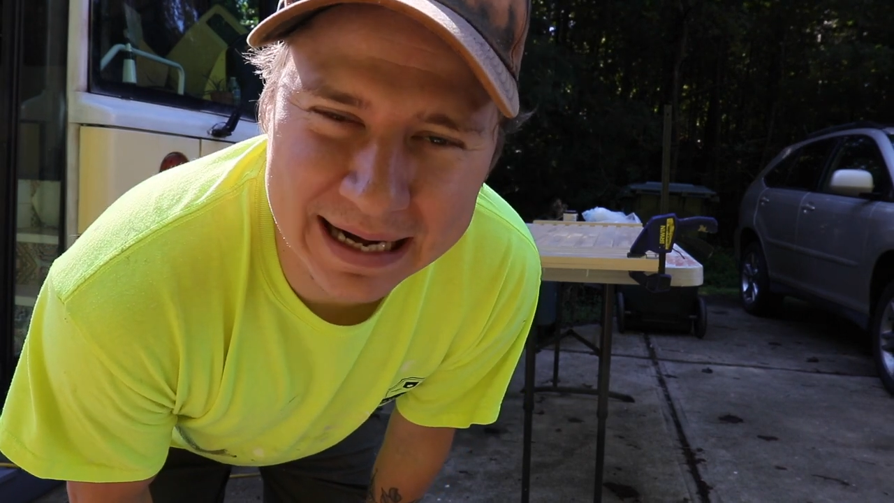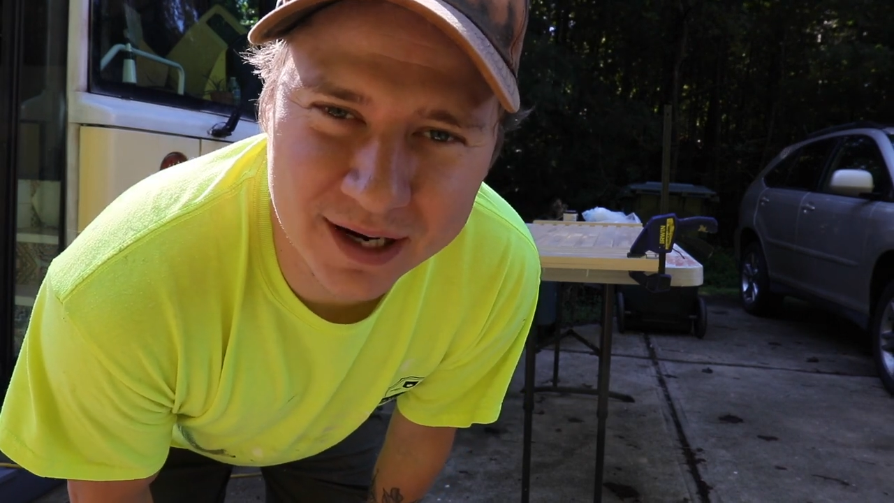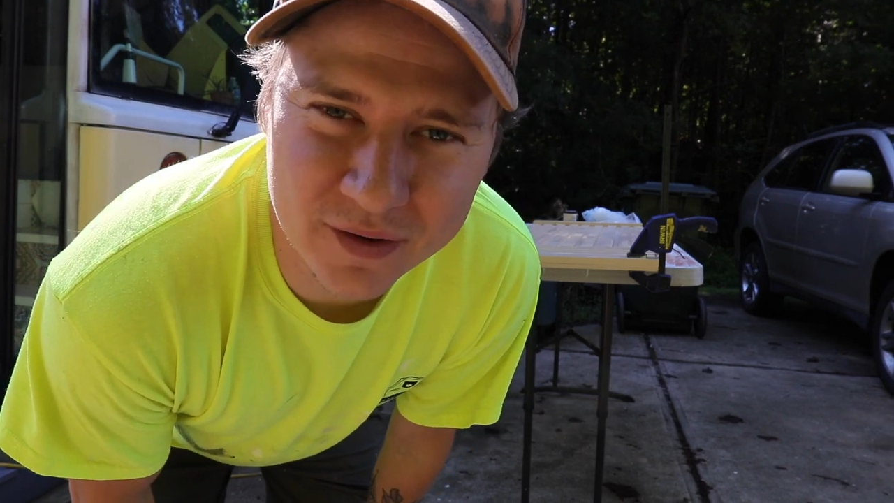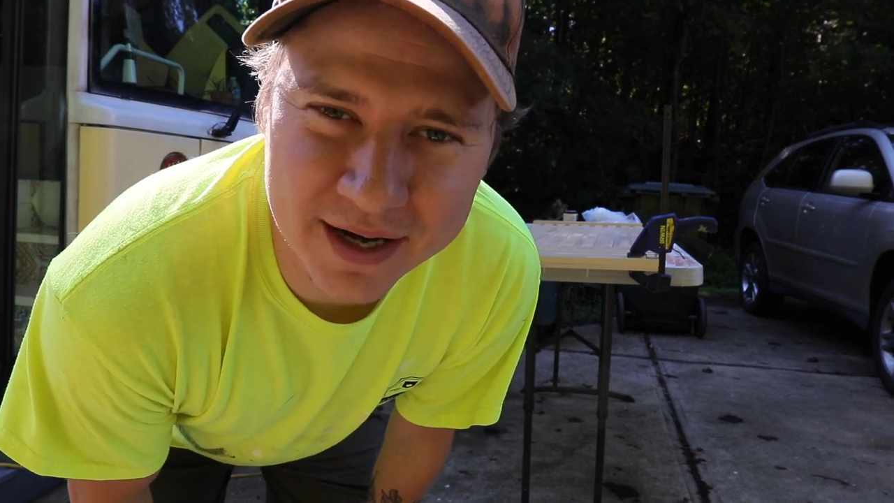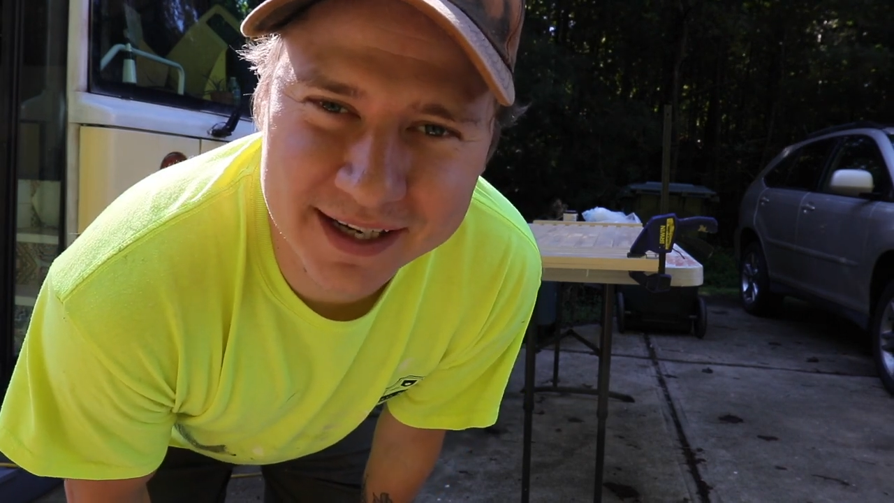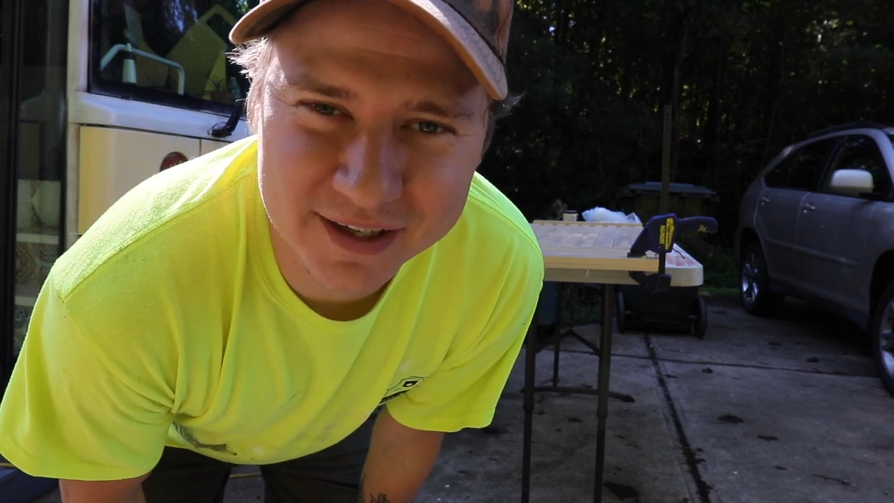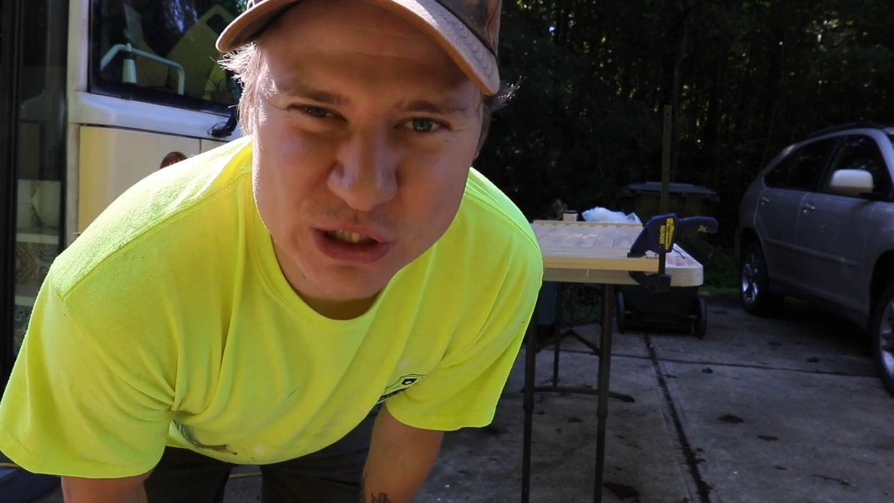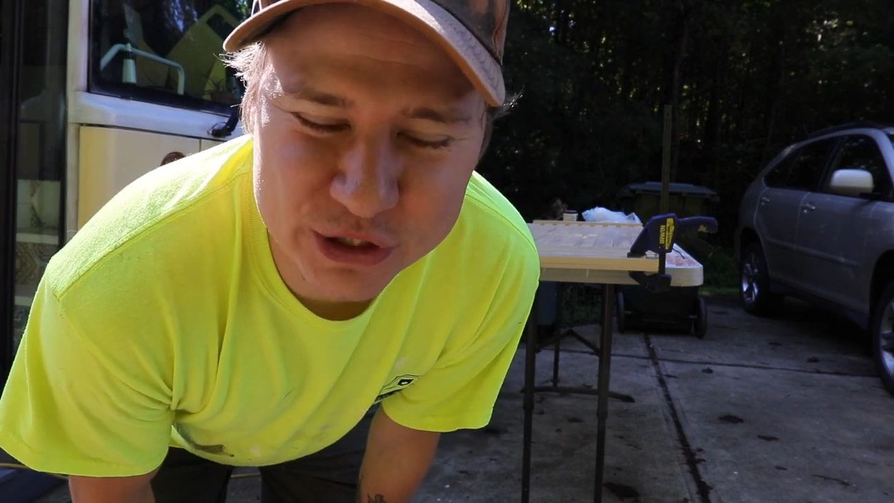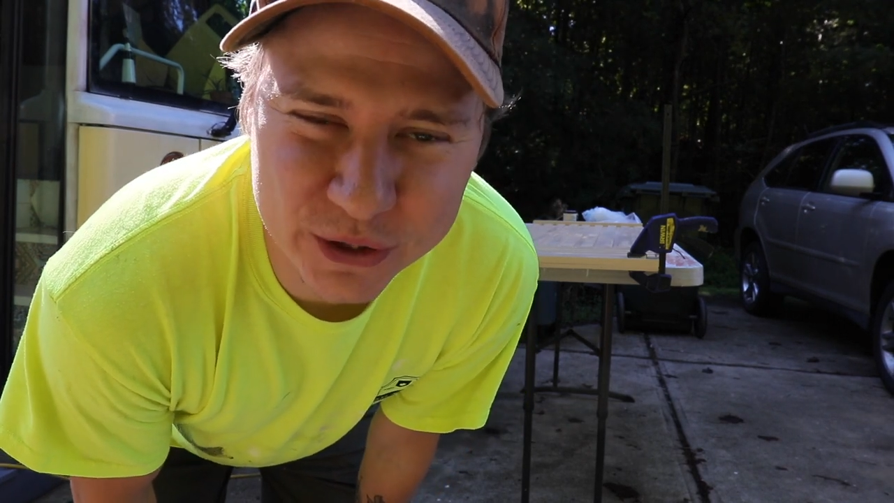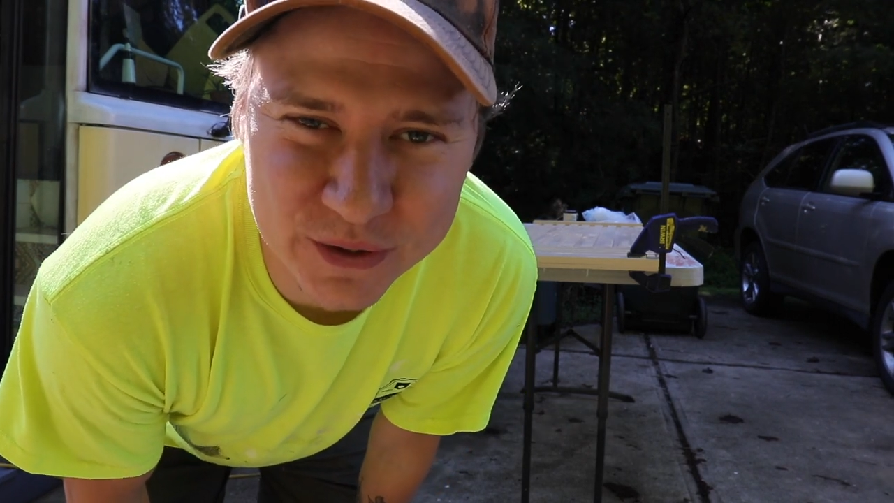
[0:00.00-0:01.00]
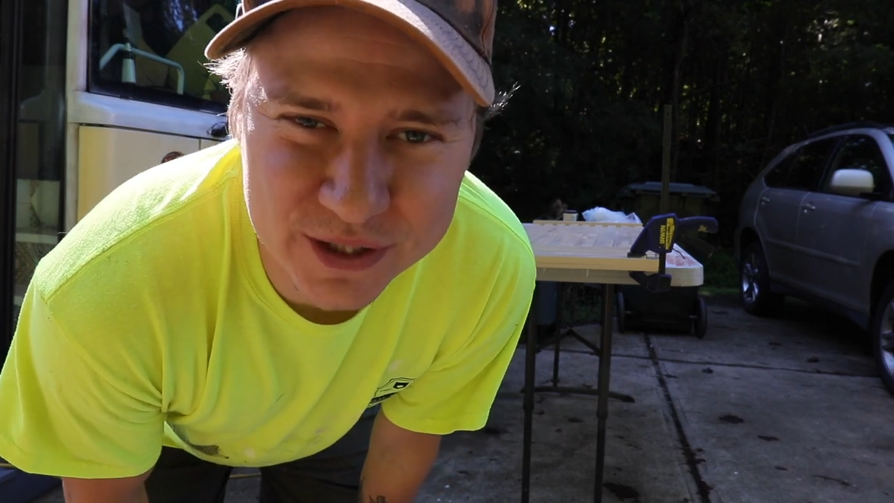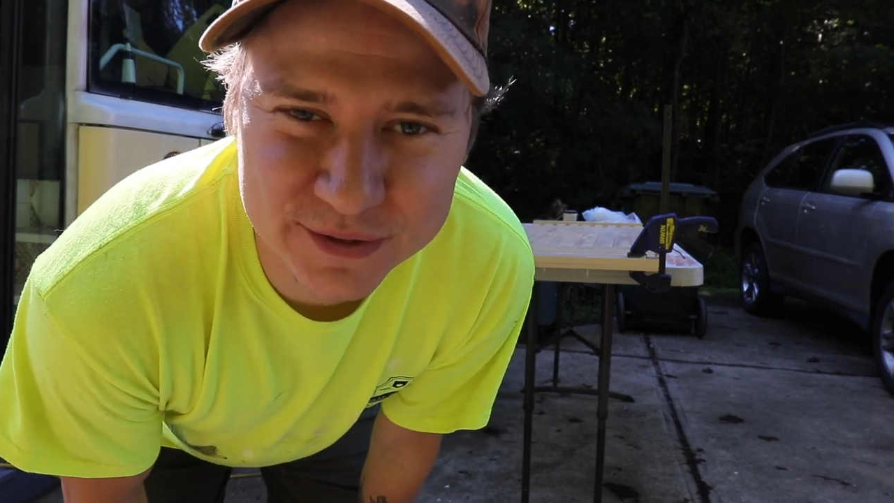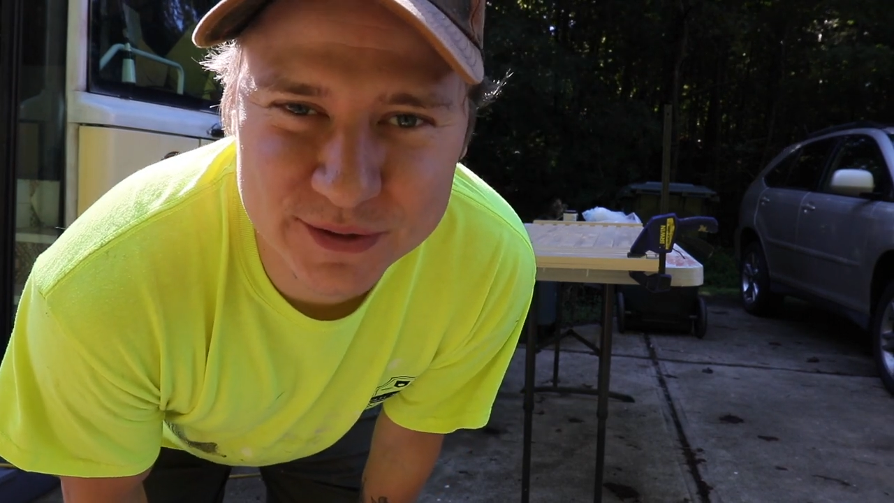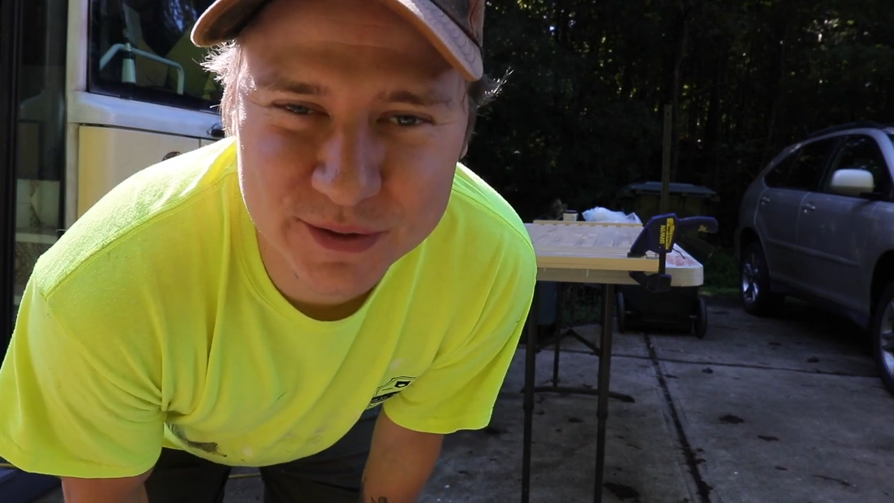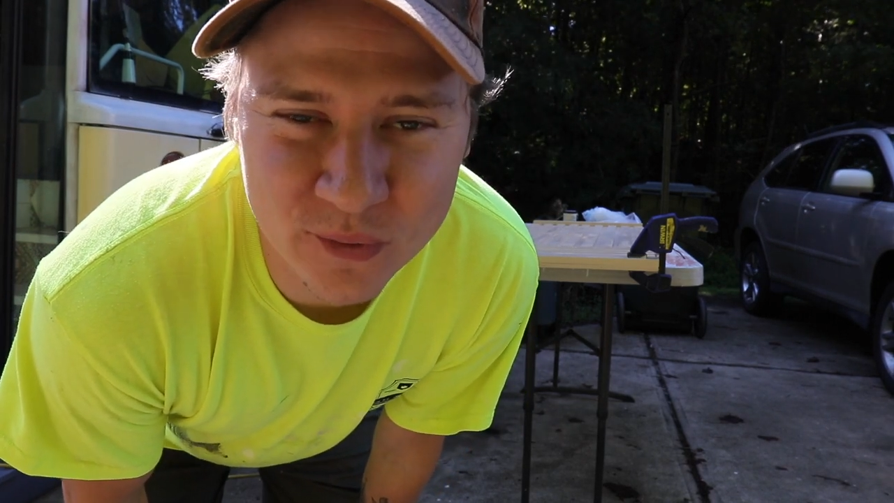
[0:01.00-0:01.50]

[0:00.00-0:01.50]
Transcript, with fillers: out and I'll show you